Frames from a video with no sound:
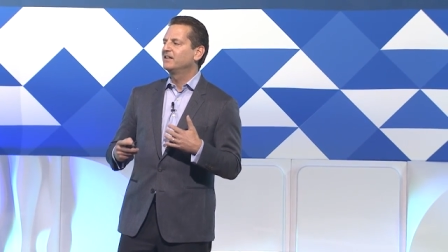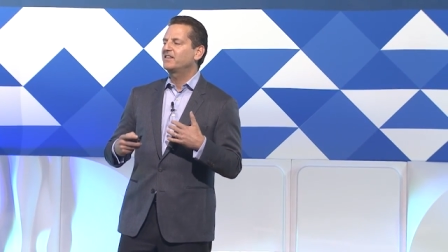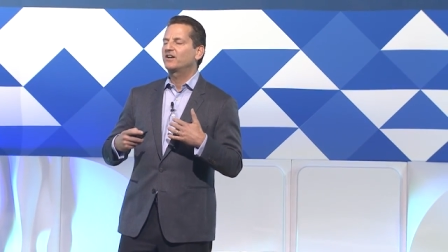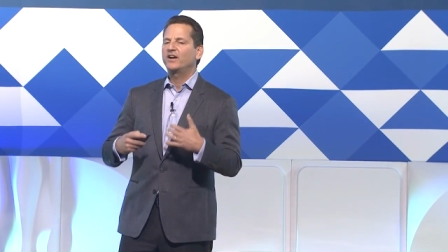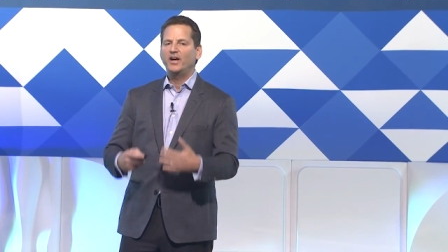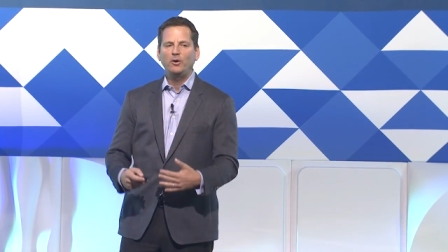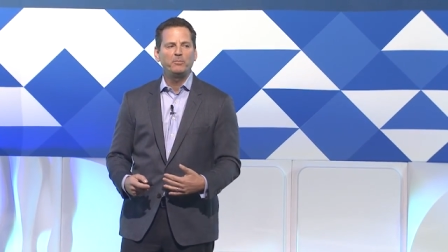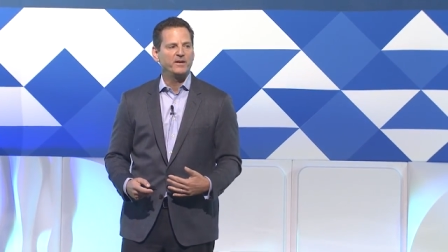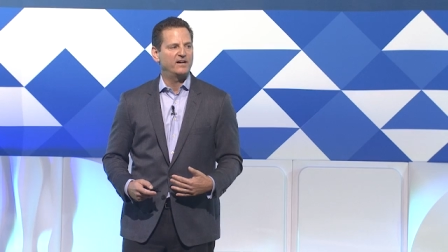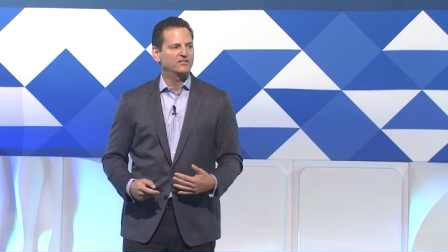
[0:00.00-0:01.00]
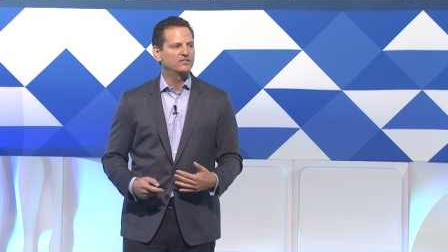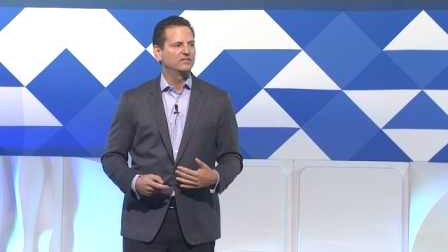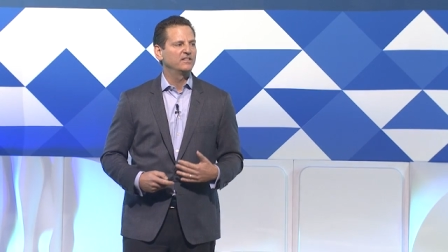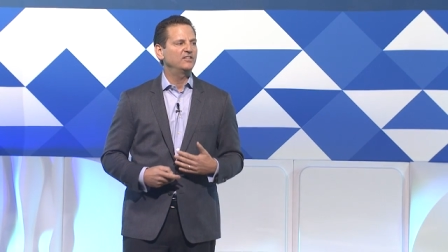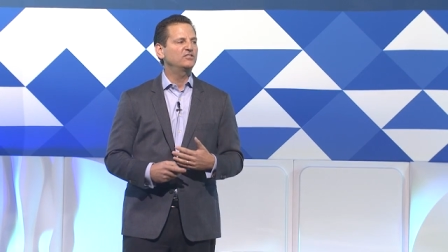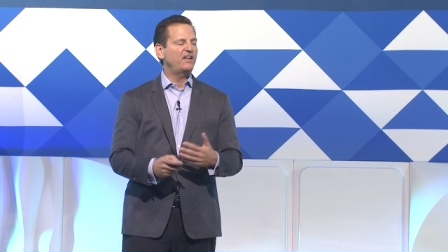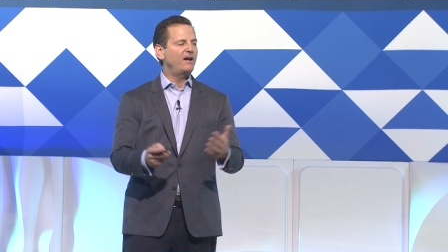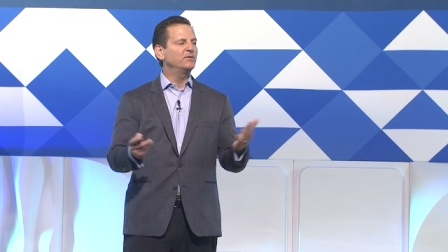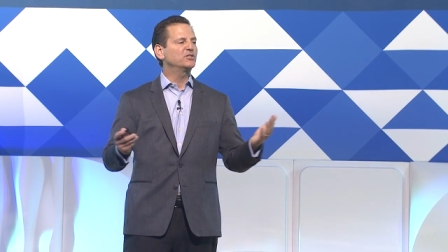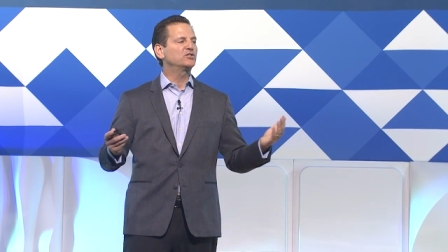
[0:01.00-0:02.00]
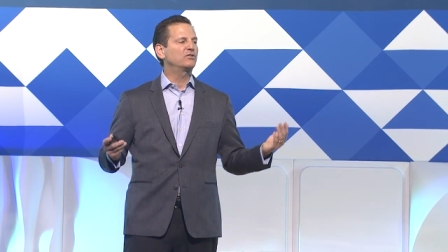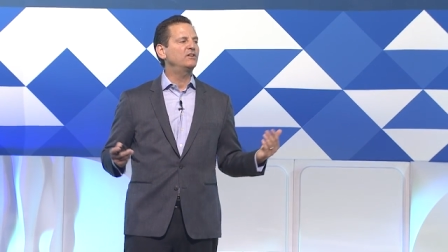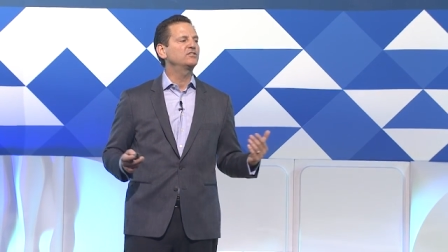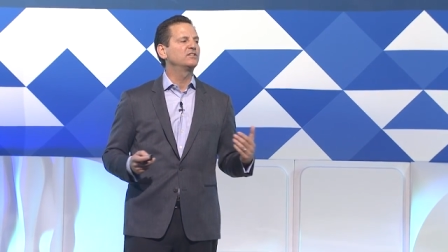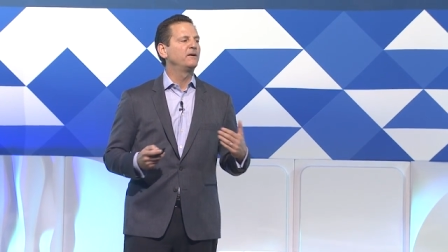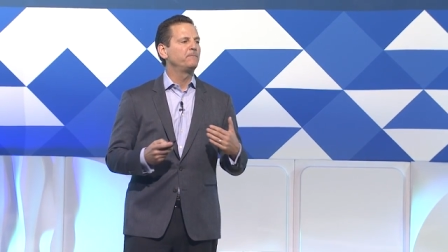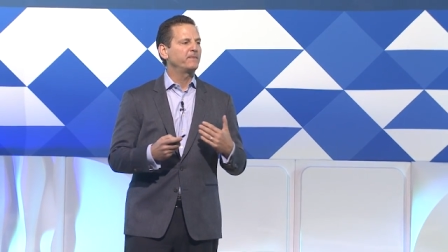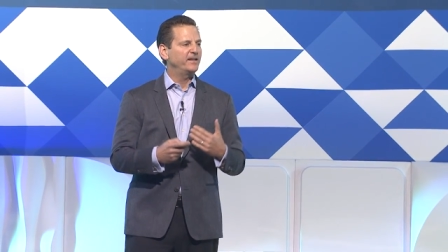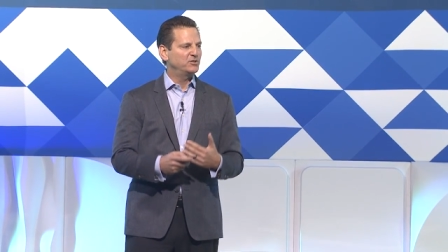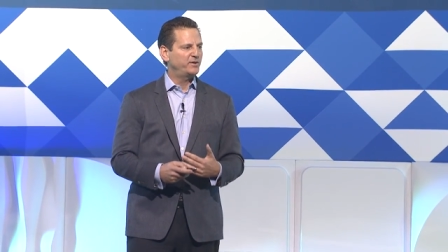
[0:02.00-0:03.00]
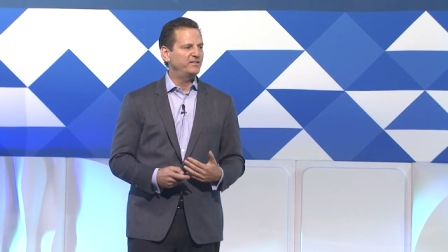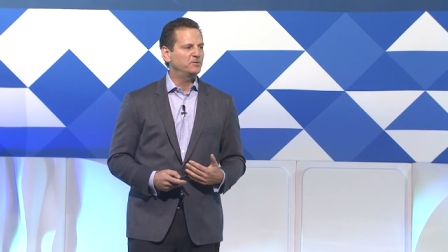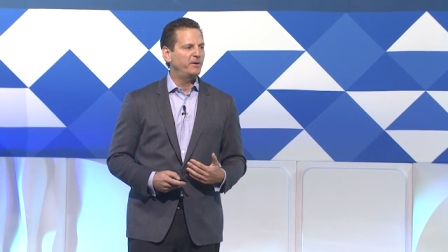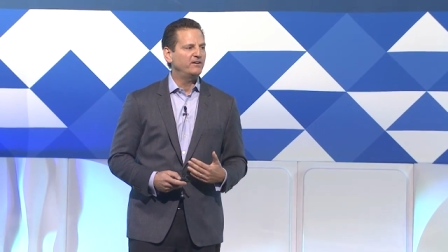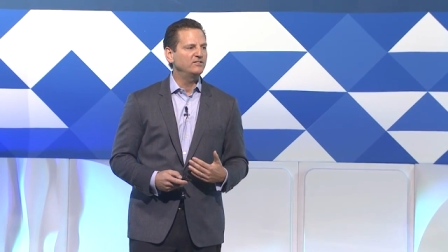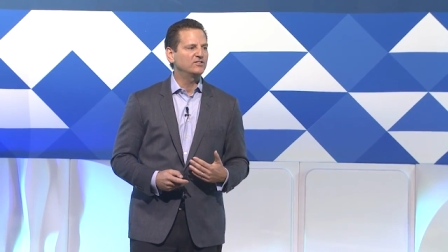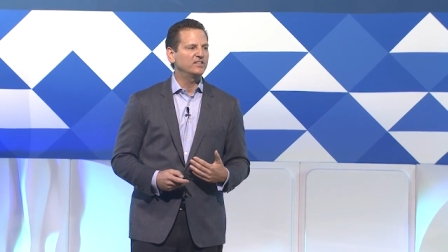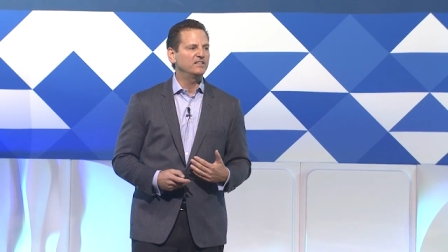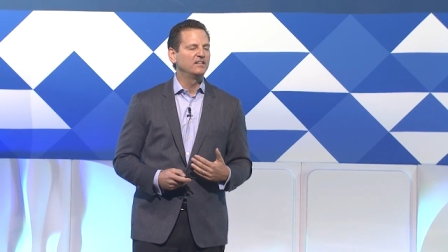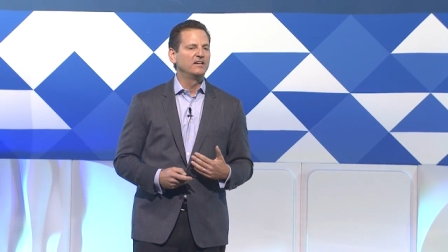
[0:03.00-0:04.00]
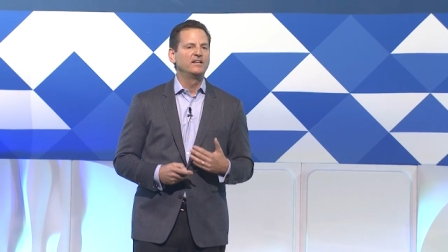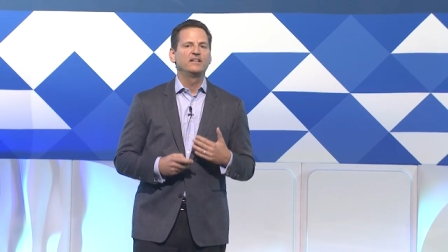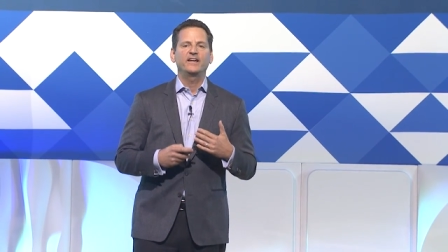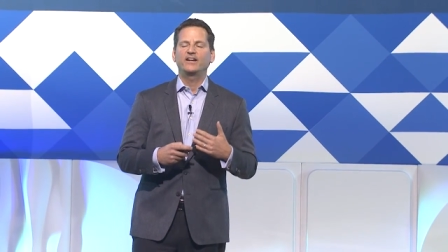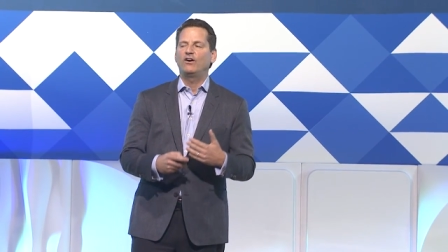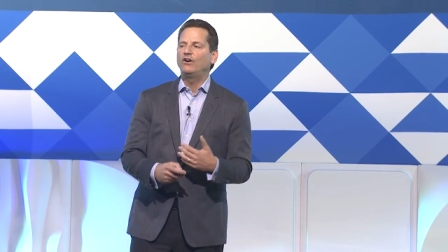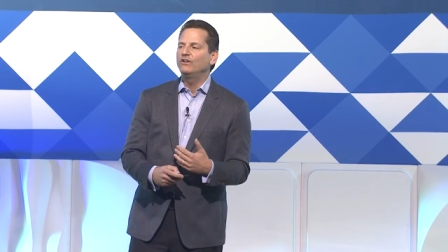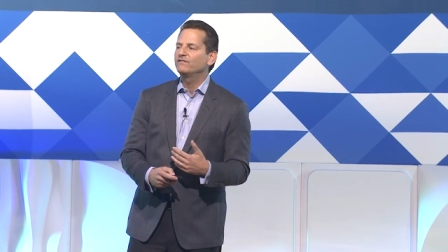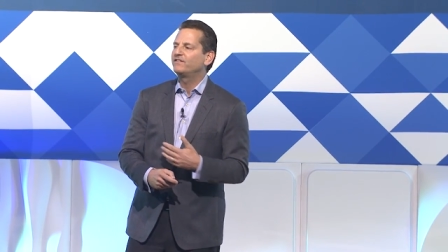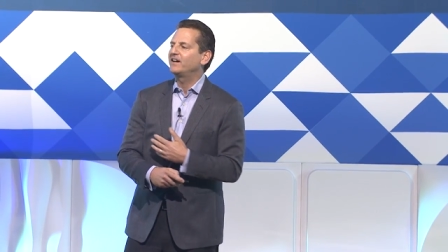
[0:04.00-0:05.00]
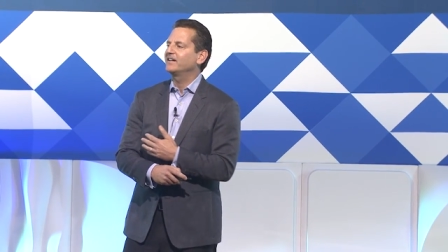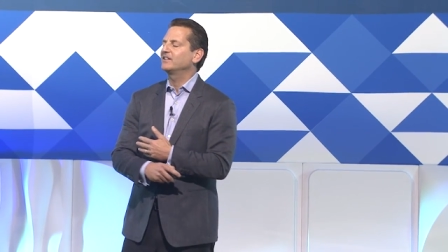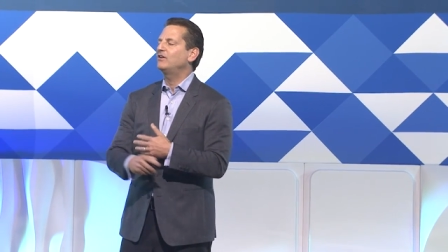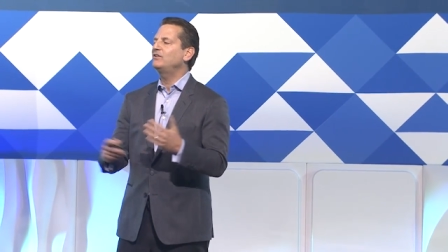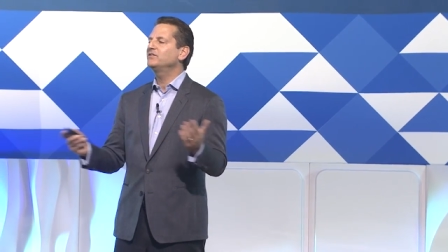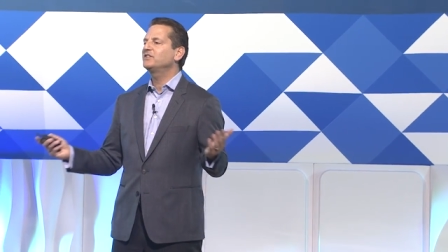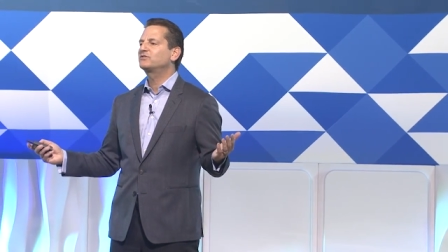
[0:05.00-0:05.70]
that are helping us establish trust and transparency and AltFi and all these